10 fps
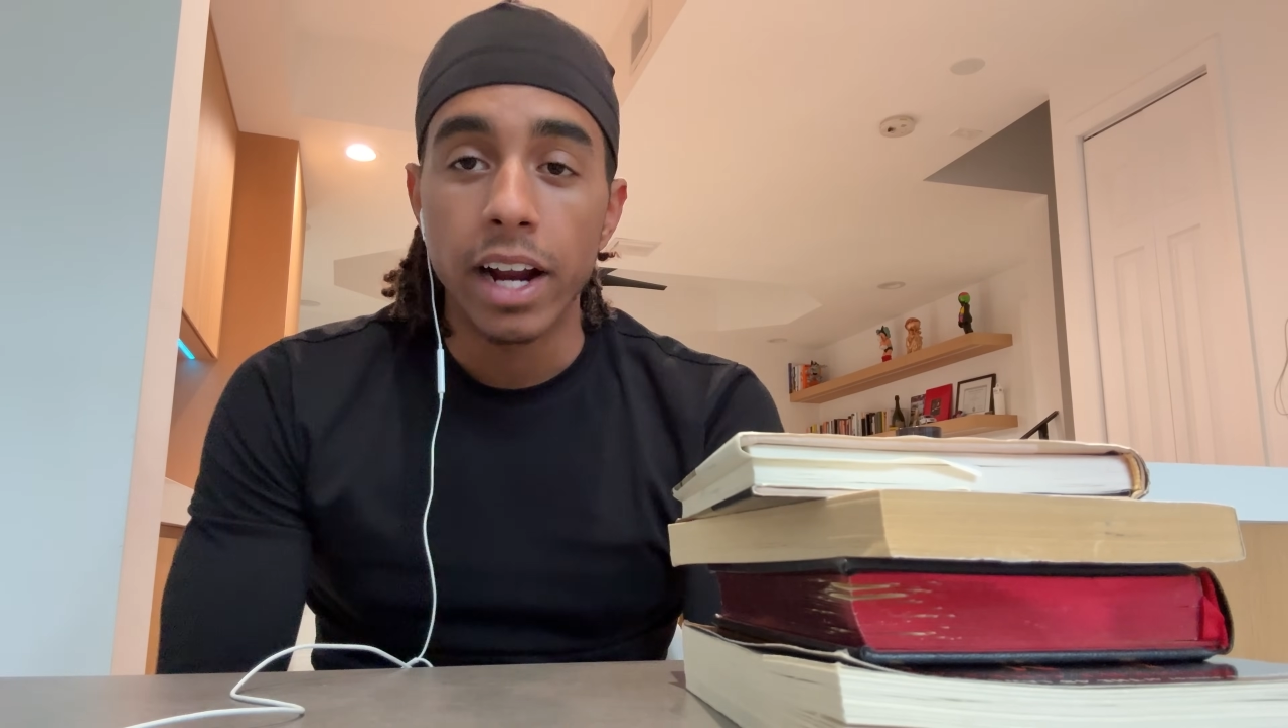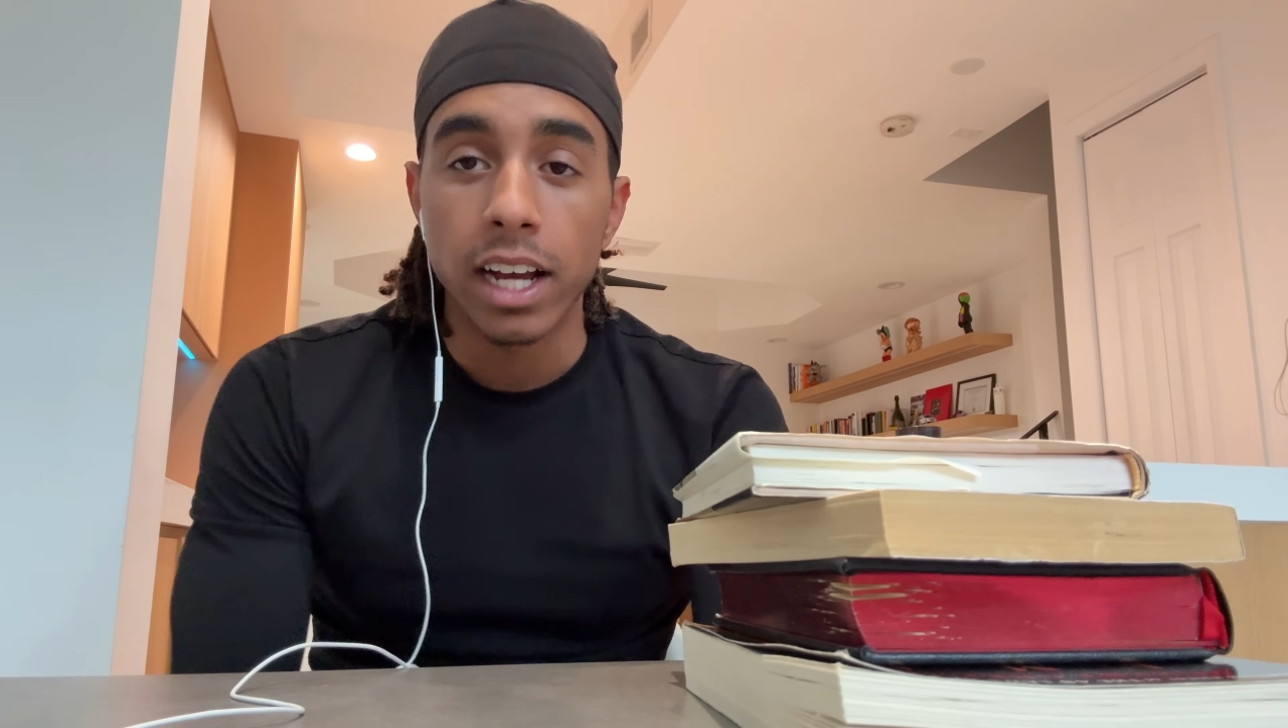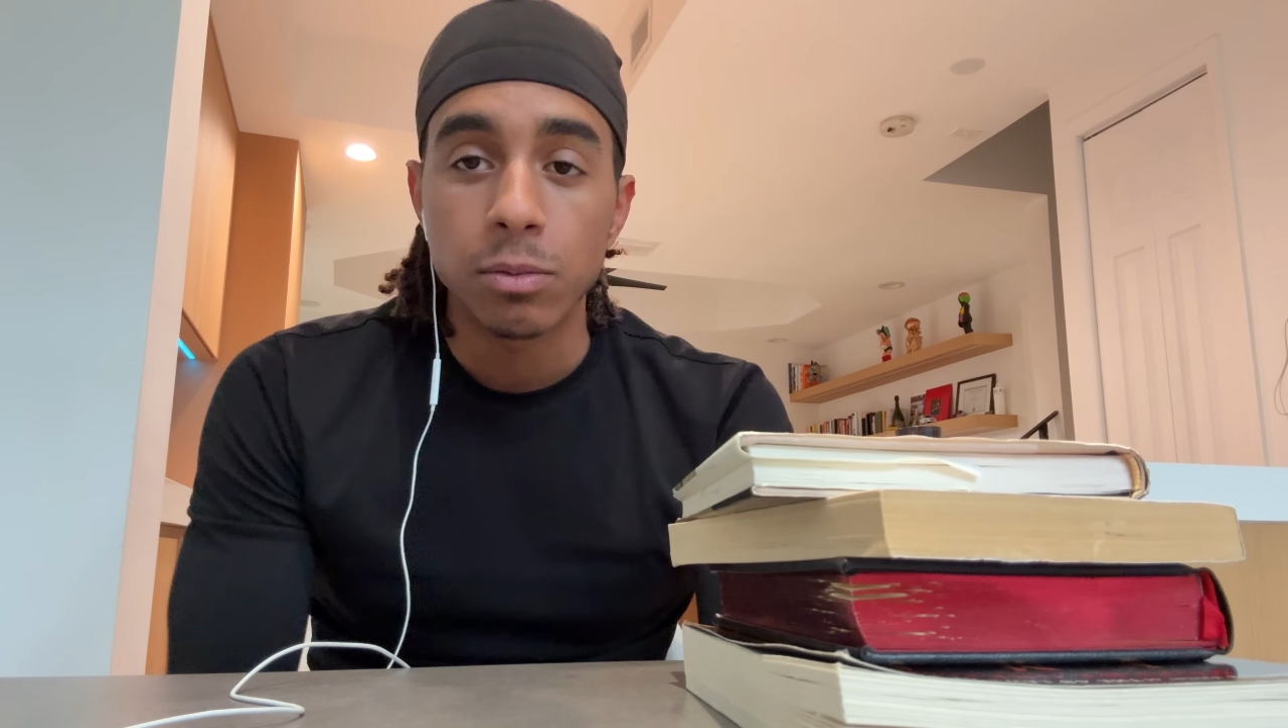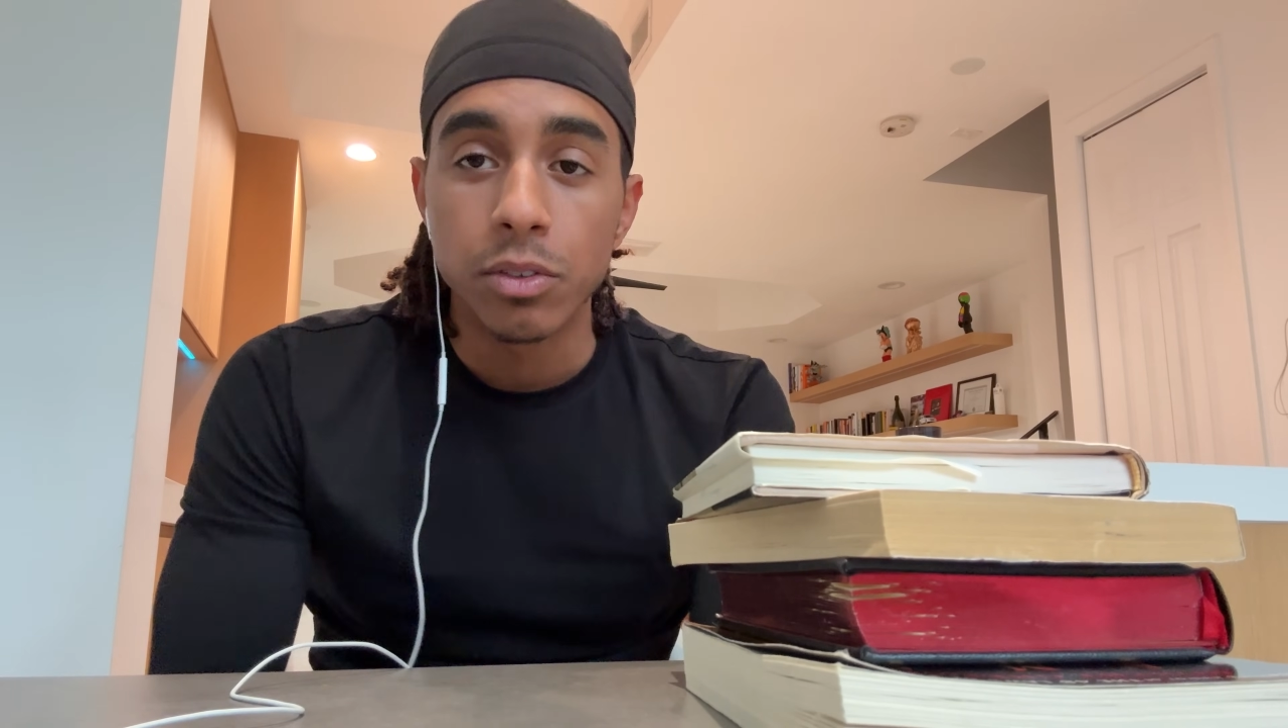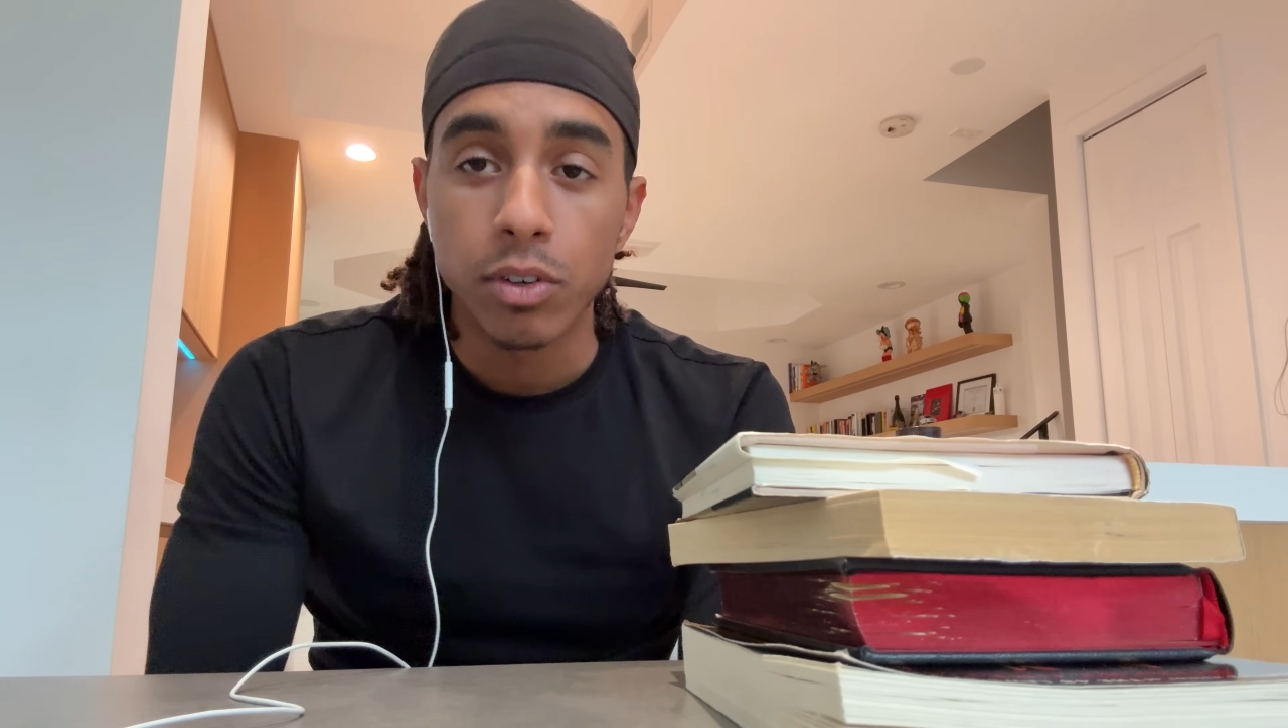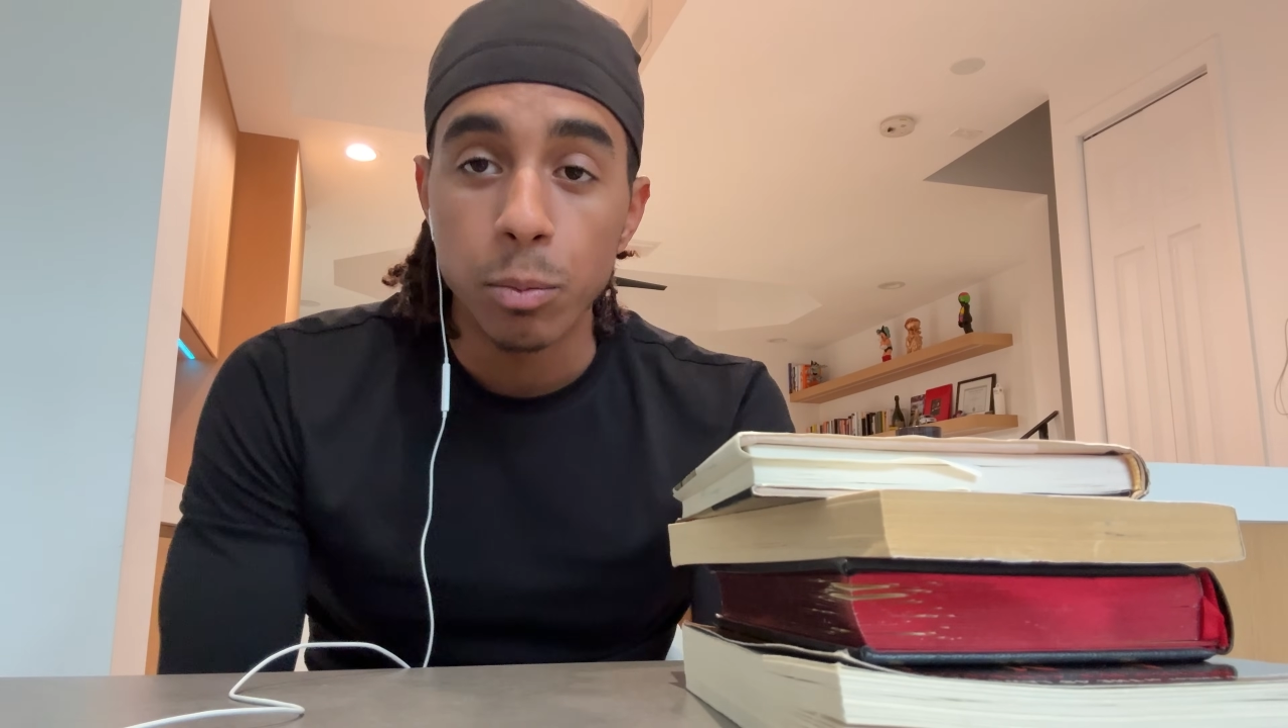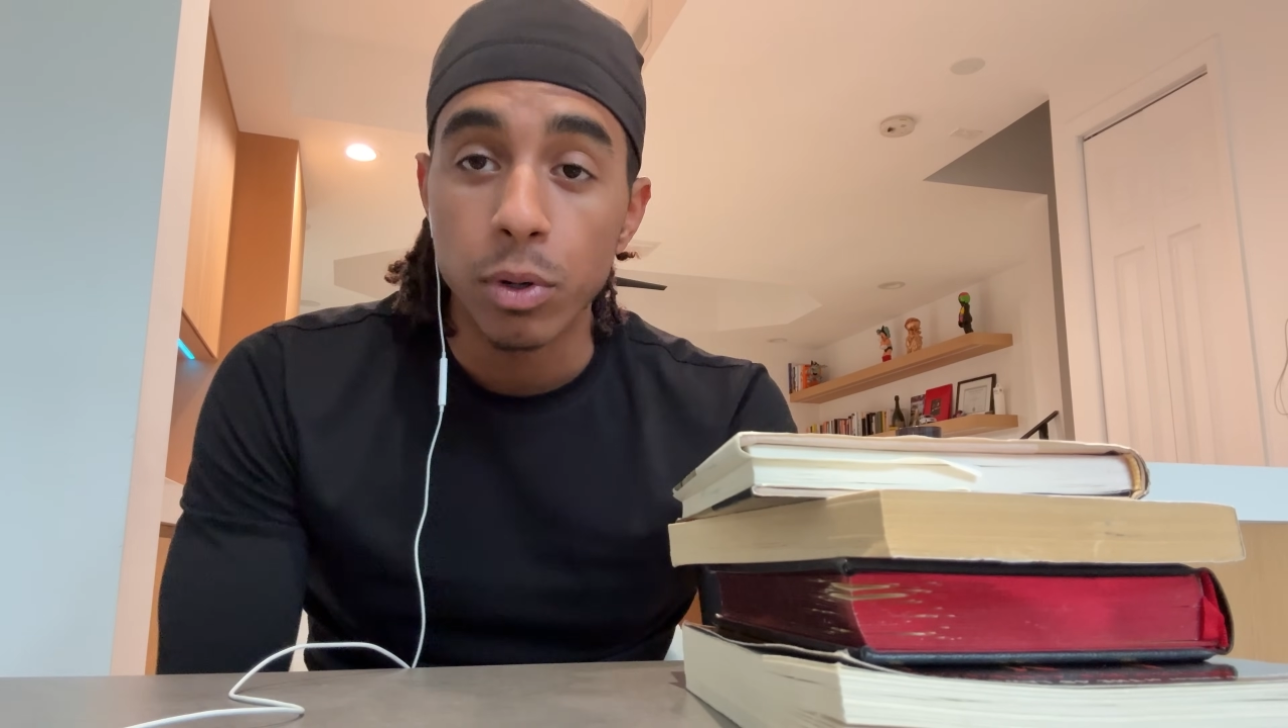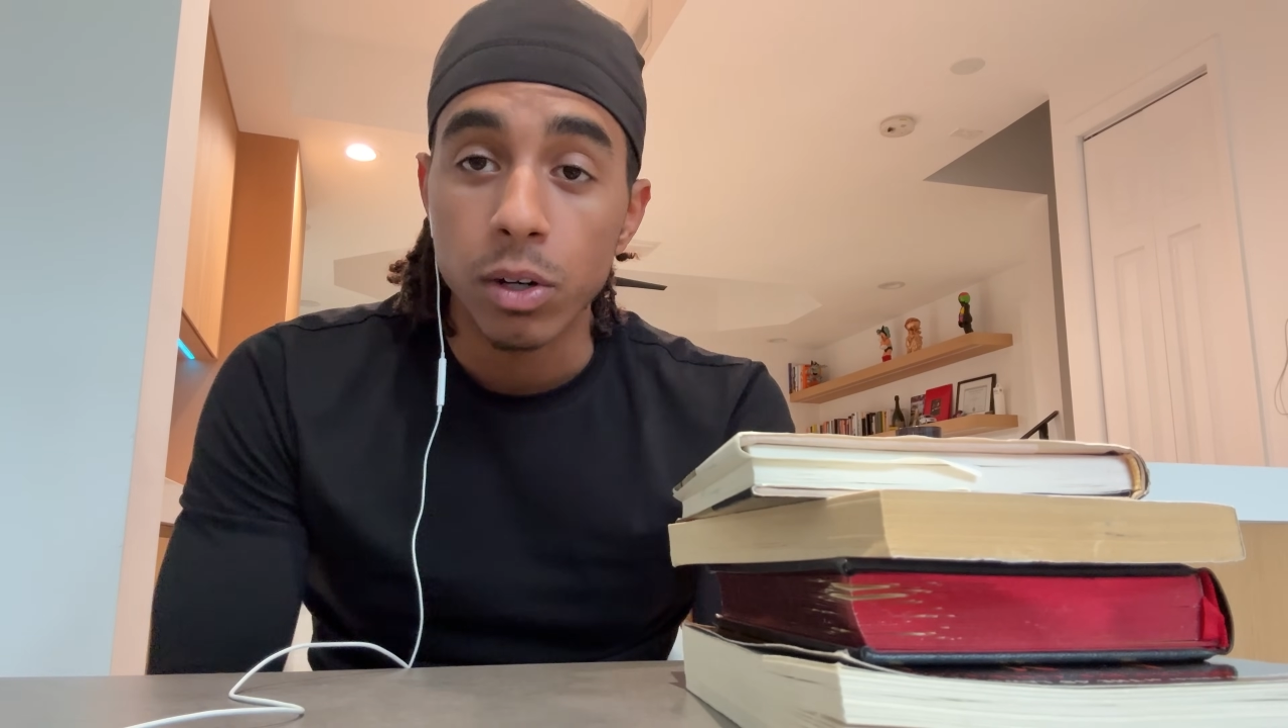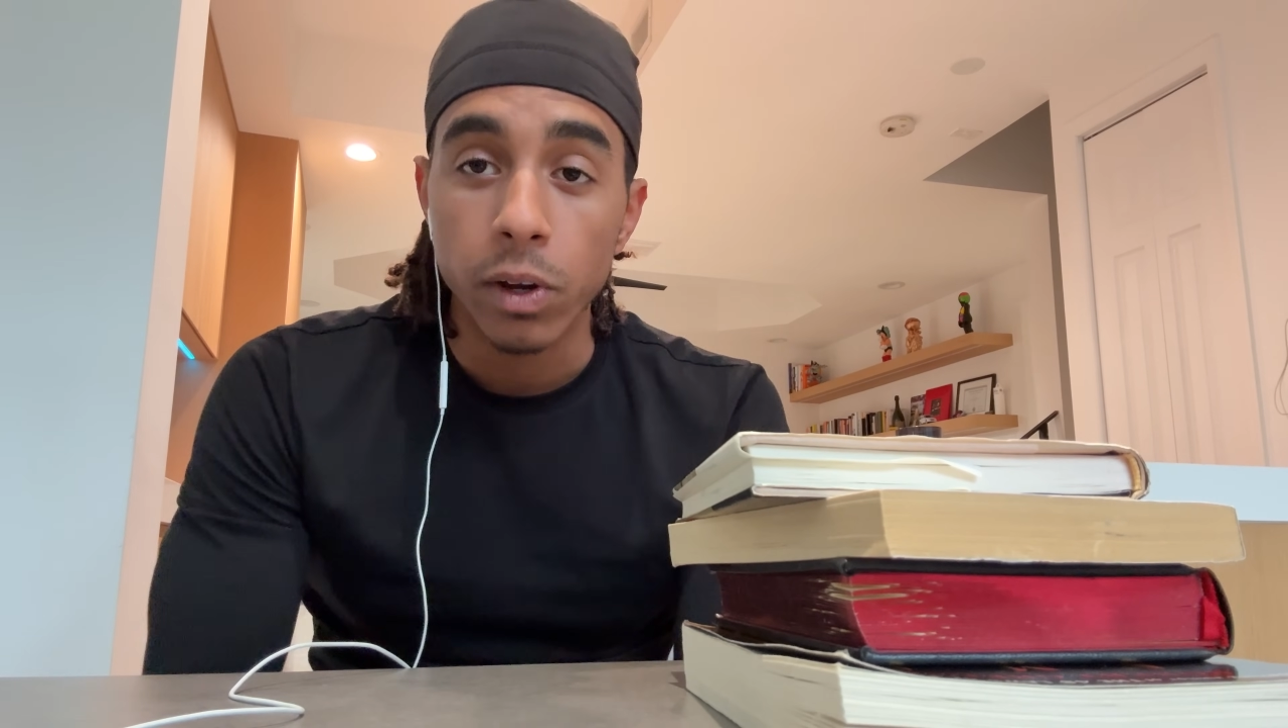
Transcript: asking me for a book